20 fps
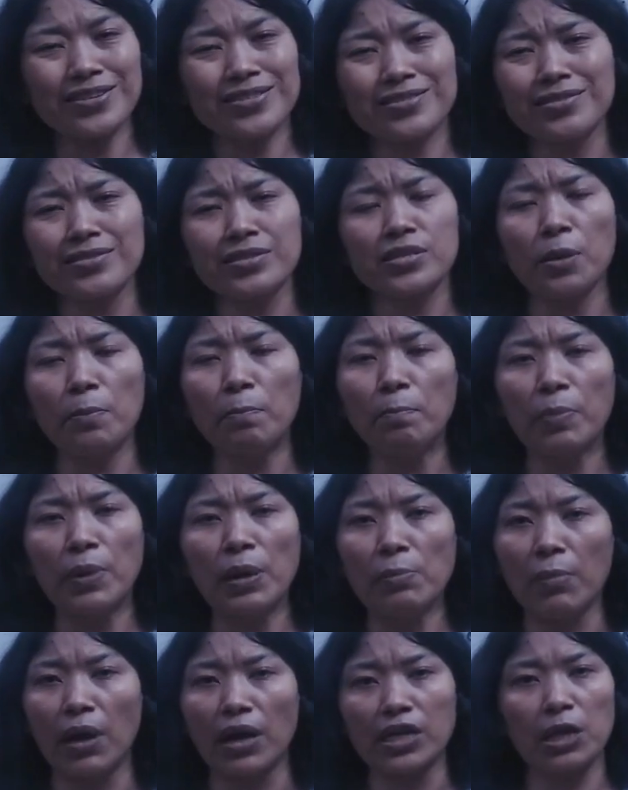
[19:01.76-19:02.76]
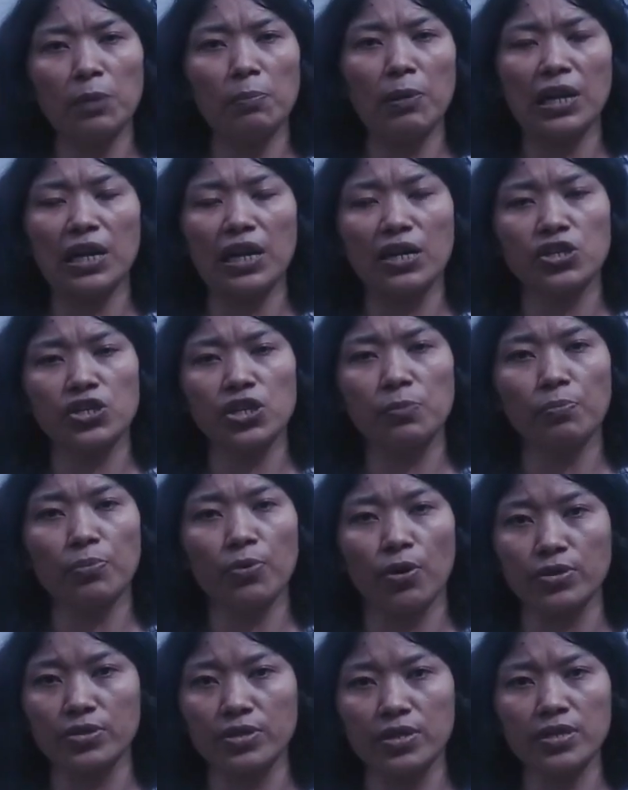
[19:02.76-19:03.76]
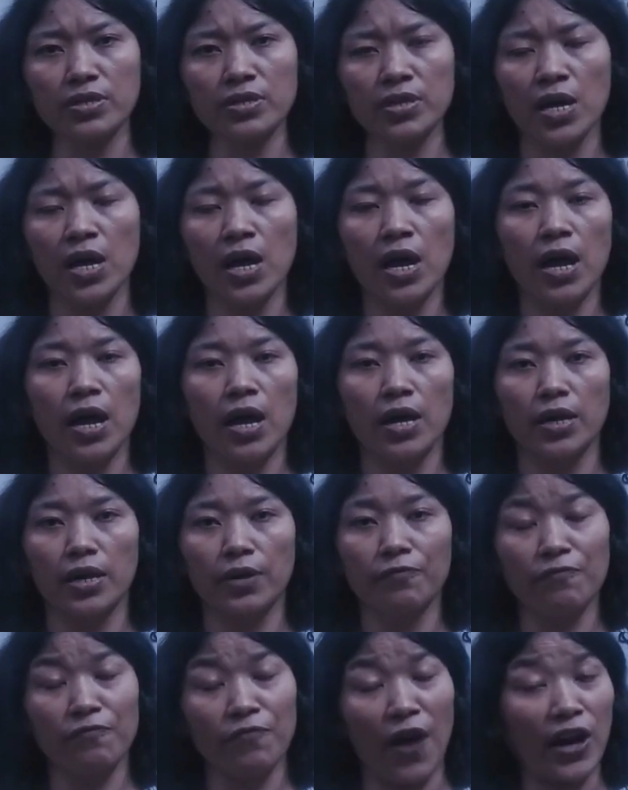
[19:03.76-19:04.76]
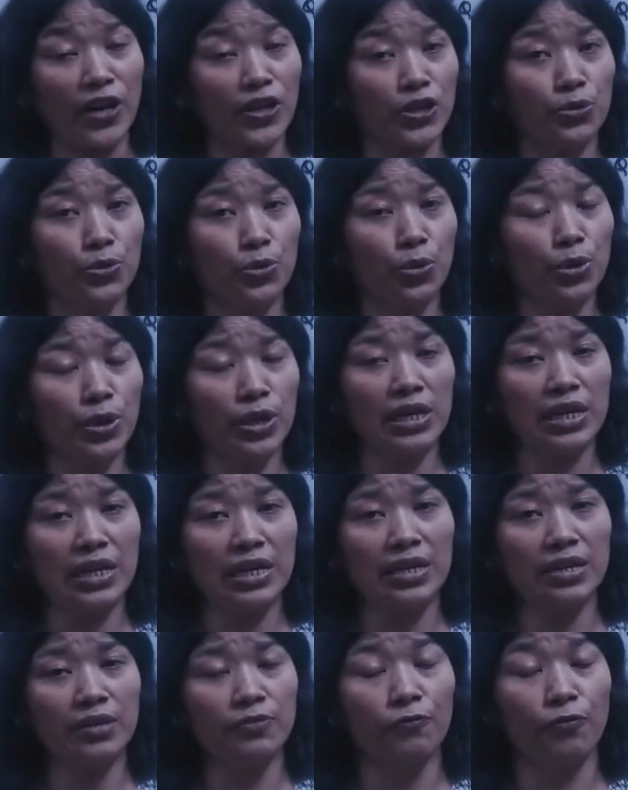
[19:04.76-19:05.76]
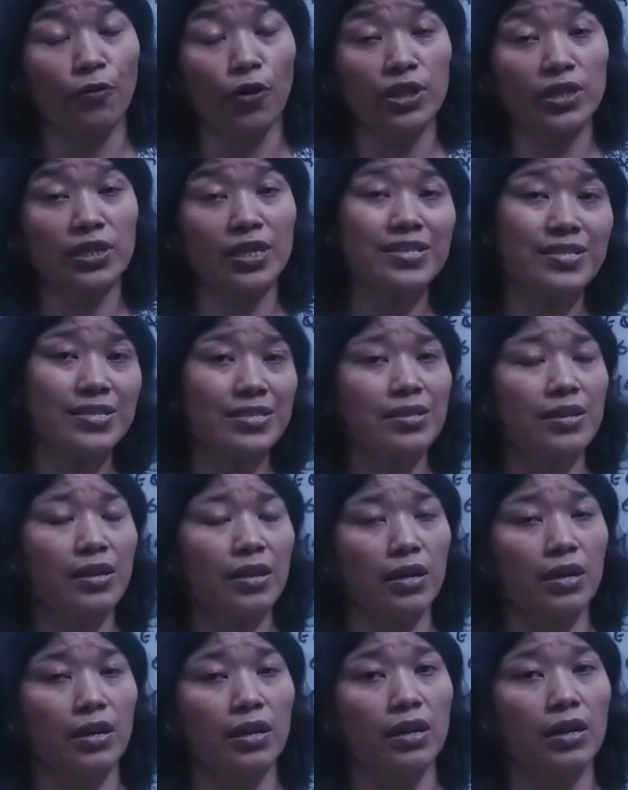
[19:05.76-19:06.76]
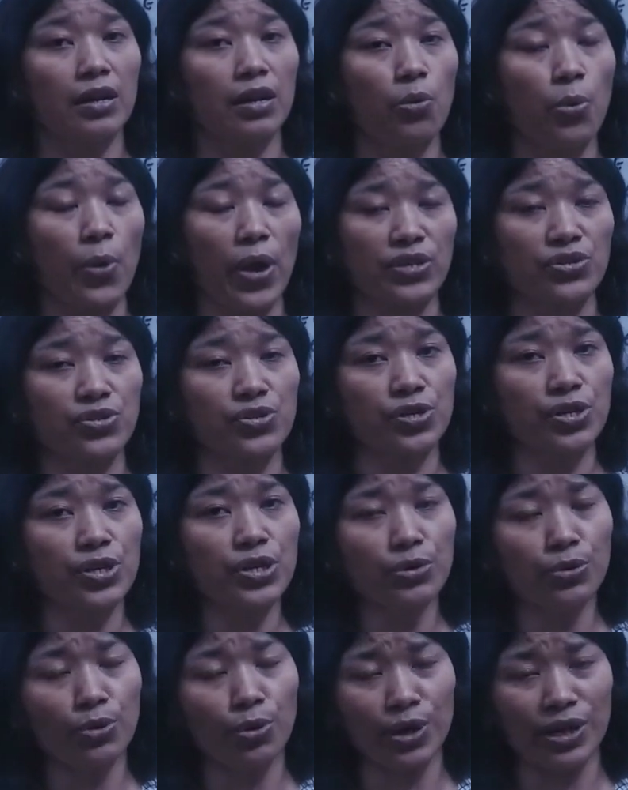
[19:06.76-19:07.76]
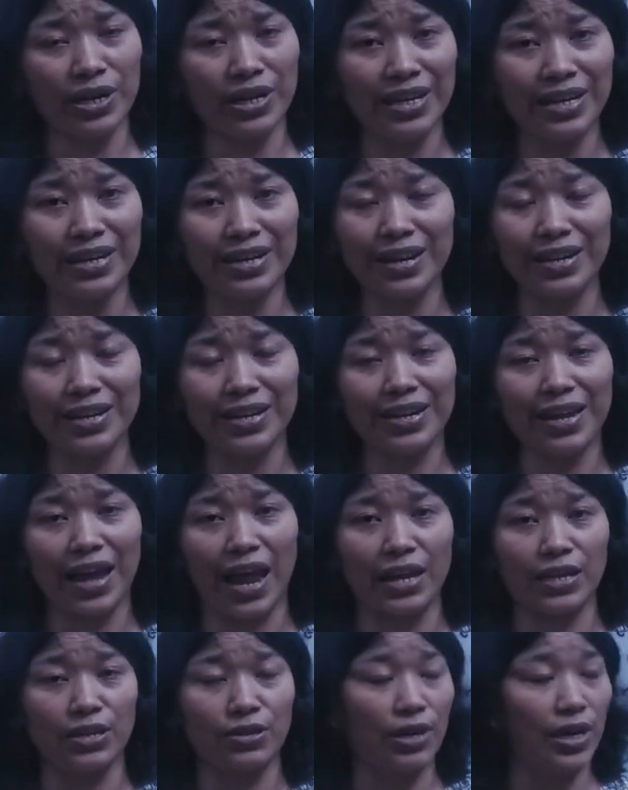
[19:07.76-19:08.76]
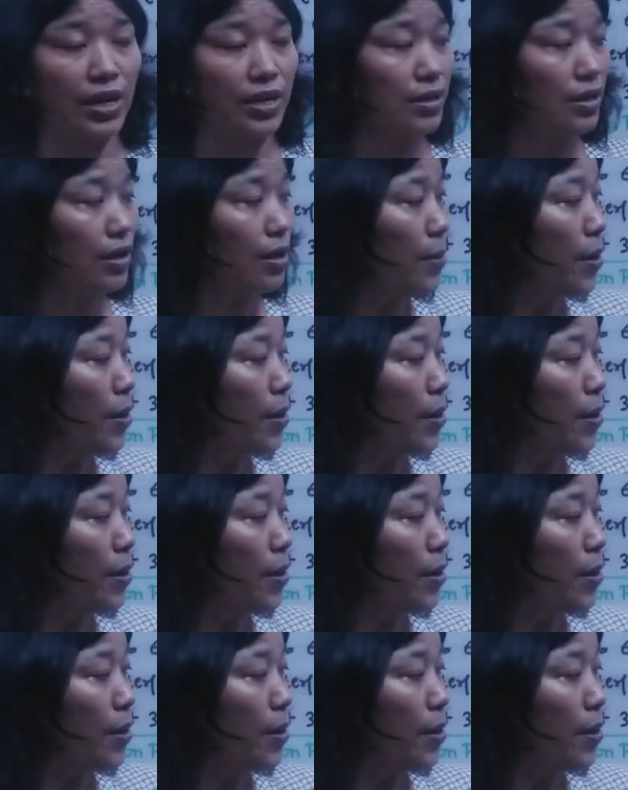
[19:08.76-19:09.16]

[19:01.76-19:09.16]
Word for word: is the simple multiplication process. In fact, you don't need, for this question, you don't need any calculator.